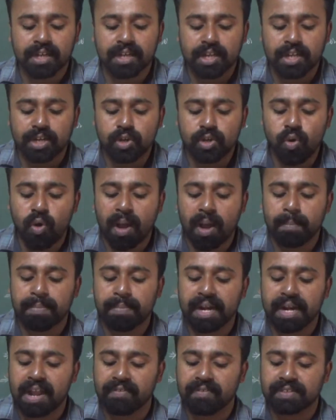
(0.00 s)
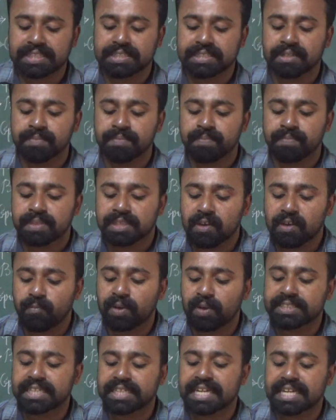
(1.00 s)
no umbrella with her. The
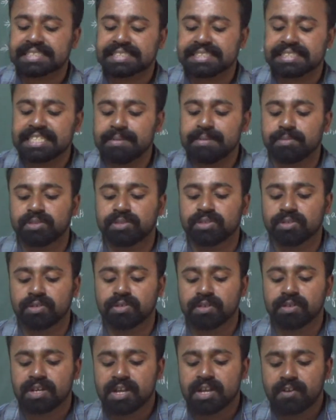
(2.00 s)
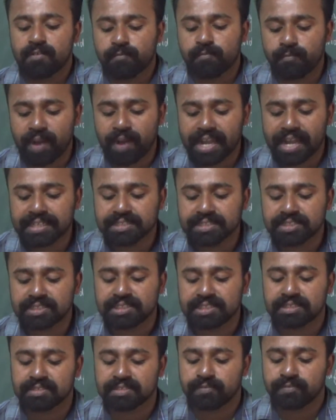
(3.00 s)
weather has seemed though
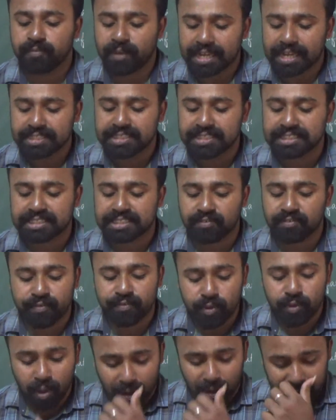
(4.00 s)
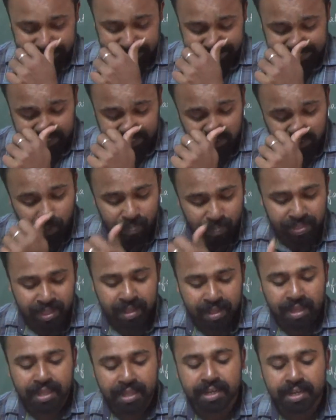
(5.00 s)
fine just a few hours ago.
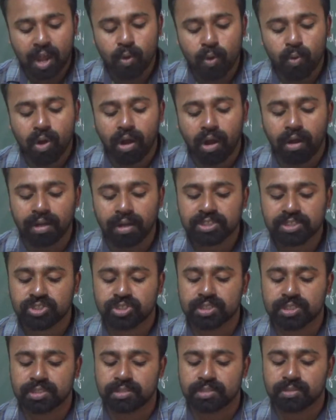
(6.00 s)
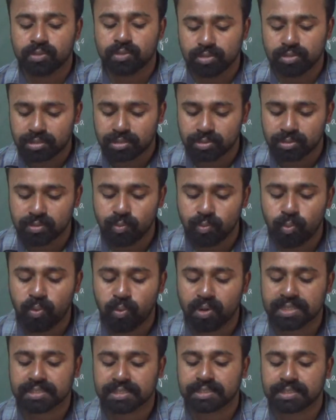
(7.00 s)
Now all she could do
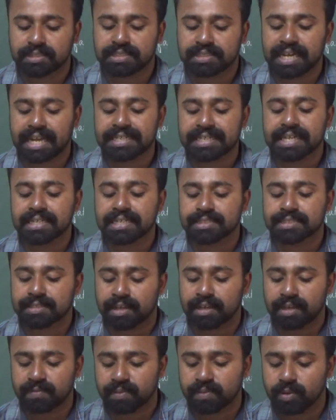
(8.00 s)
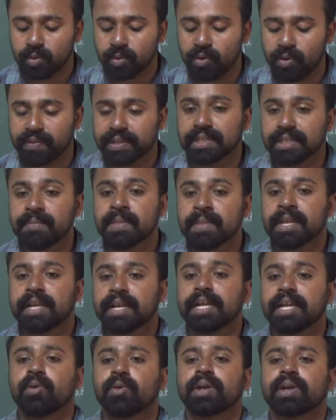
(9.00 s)
was tie a scarf over the
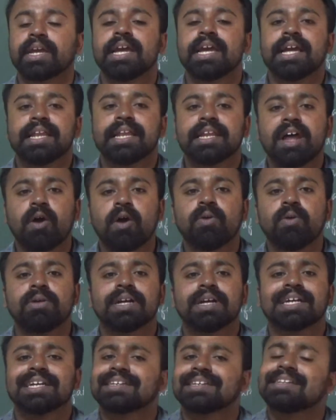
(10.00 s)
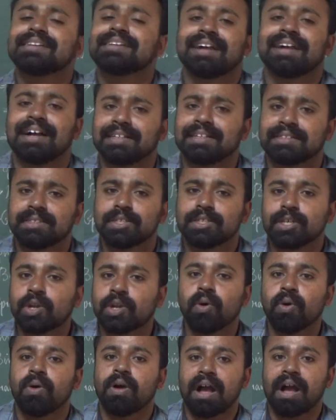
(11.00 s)
head. Okay, now he had
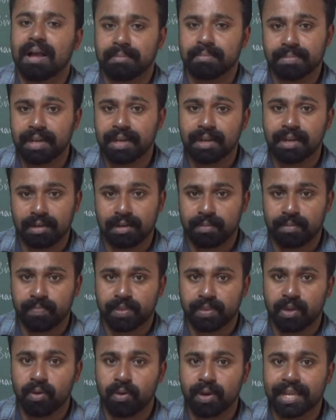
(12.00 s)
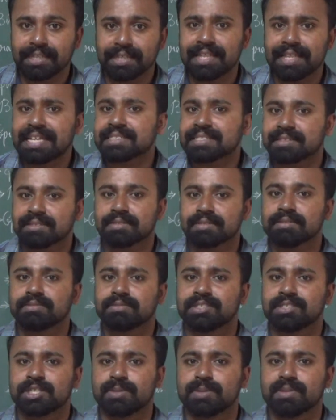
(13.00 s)
no umbrella. Okay, that is the
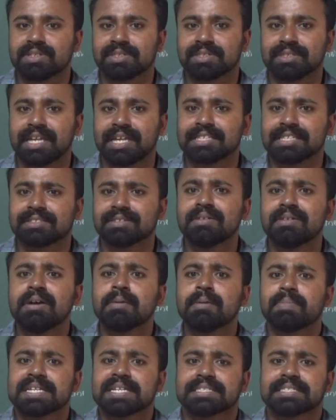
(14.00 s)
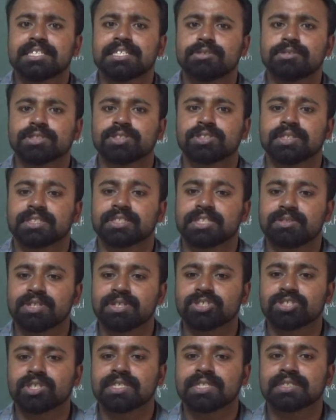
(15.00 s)
situation. That is the present
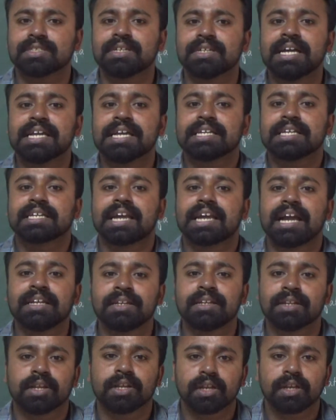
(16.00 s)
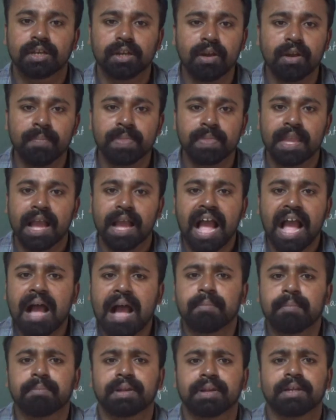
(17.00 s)
situation is he had no
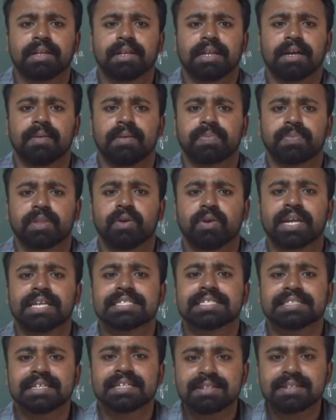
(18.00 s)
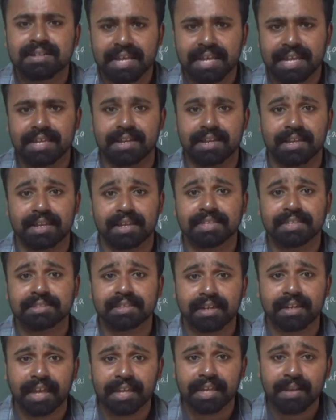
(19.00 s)
umbrella. Okay, it's rainy. It's
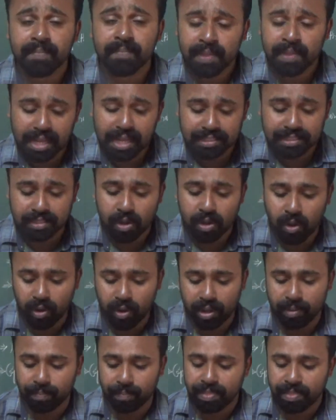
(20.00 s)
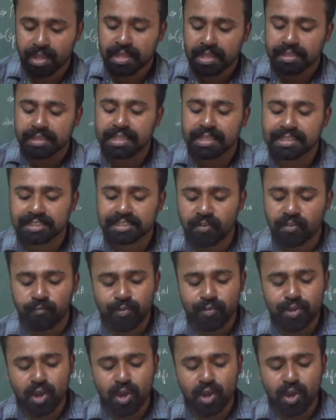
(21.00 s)
going. Then just a few